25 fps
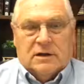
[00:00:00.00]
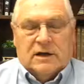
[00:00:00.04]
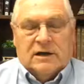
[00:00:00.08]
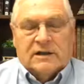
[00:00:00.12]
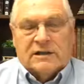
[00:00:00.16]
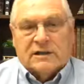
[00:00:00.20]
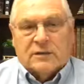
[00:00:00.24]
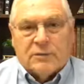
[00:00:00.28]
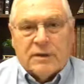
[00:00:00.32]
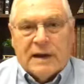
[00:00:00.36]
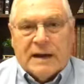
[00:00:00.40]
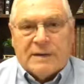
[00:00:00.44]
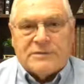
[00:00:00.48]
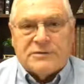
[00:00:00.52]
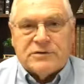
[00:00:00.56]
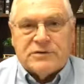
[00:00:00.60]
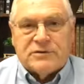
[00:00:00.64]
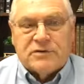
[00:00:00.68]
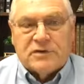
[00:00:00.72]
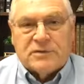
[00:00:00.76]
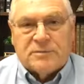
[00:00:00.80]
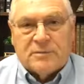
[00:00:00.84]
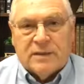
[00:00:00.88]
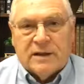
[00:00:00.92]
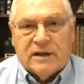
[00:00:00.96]
and the rapture
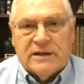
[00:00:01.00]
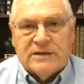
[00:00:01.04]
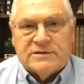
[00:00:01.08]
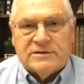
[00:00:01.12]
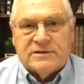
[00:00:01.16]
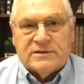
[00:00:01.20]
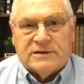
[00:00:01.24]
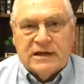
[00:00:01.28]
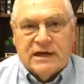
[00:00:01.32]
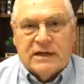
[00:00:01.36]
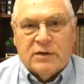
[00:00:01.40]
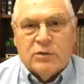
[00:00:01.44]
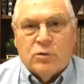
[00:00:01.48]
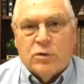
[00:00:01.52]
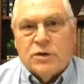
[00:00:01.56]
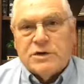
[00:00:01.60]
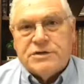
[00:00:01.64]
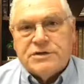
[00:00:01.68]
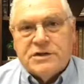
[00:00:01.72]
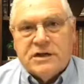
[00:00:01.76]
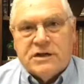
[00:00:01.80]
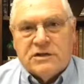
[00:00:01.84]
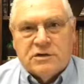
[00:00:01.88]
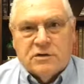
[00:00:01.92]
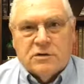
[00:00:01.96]
took place today,
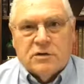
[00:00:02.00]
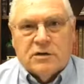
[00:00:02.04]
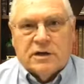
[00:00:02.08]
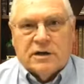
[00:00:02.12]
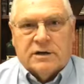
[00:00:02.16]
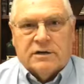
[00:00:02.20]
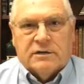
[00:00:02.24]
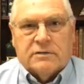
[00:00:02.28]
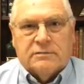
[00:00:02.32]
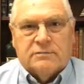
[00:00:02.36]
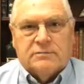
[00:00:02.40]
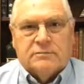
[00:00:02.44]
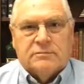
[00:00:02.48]
which it could,